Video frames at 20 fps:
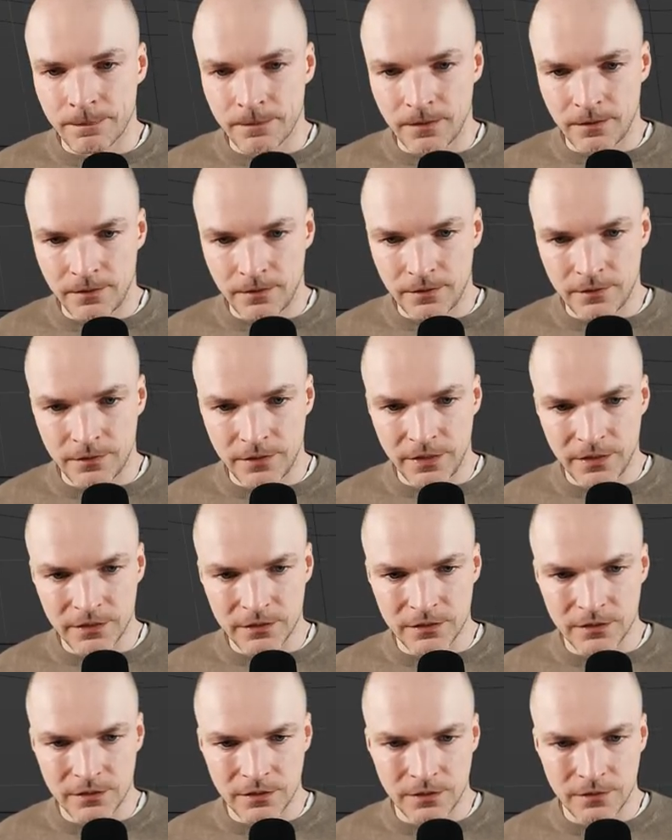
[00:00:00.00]

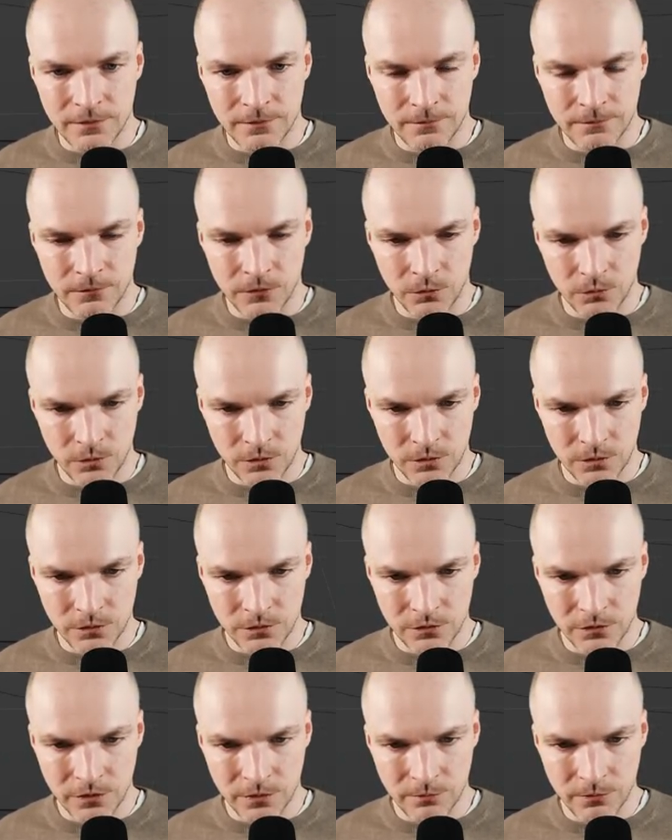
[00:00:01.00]
Next, we want to
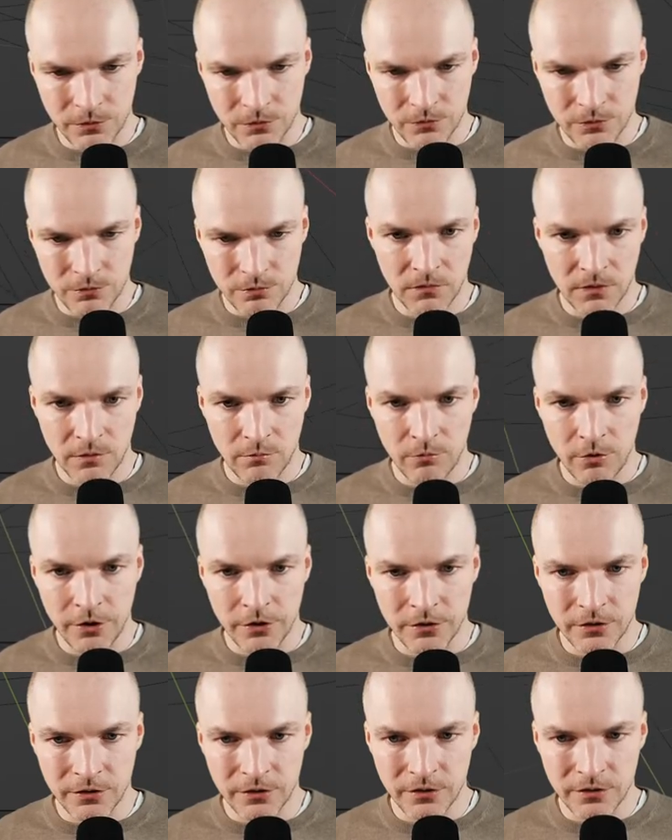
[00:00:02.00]
talk about
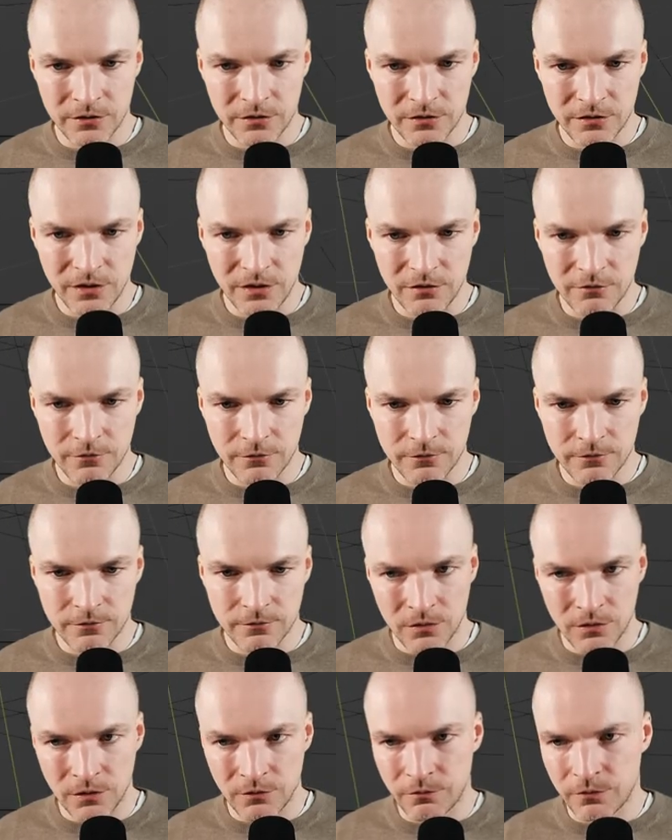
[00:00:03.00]
modeling itself.
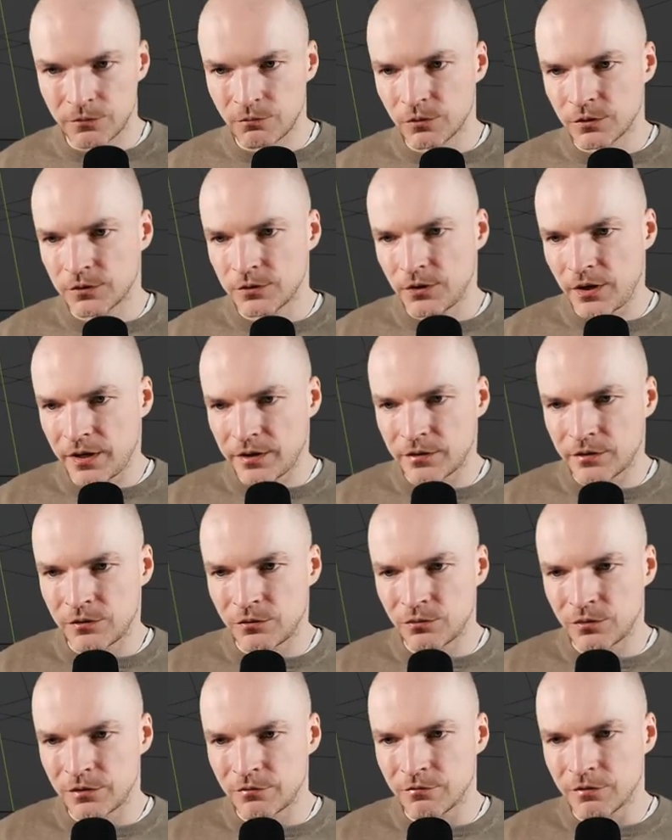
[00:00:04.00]
If we want to add a
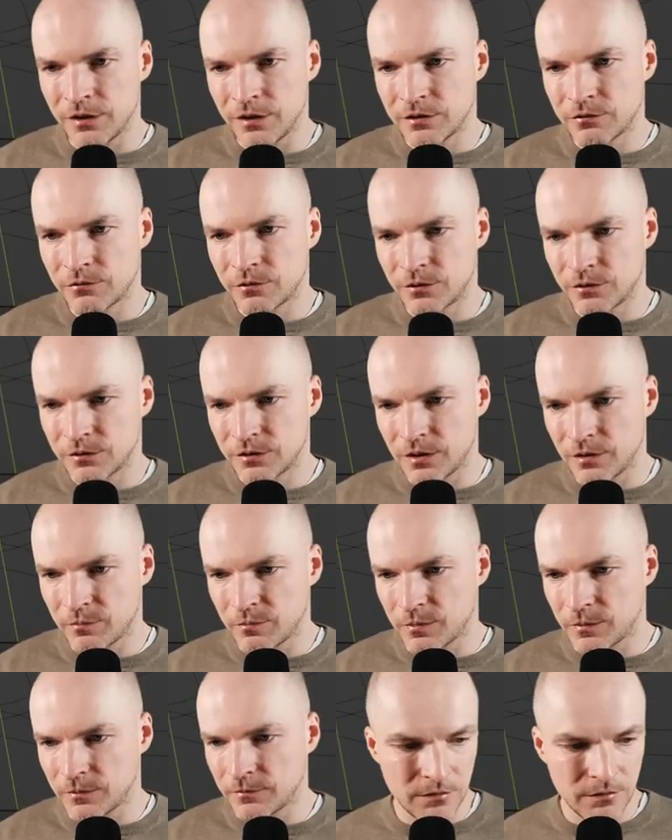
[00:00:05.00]
new device, for
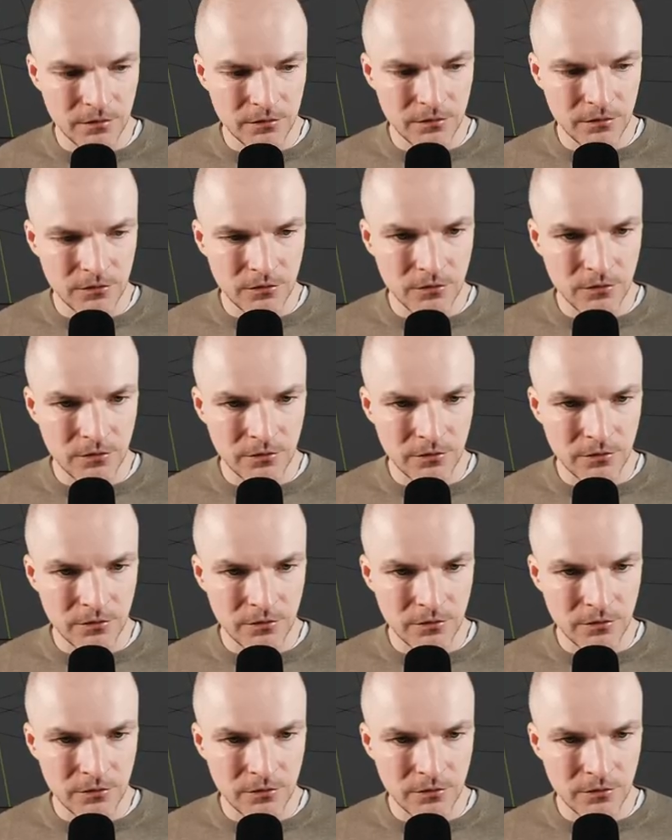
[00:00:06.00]
example, let's call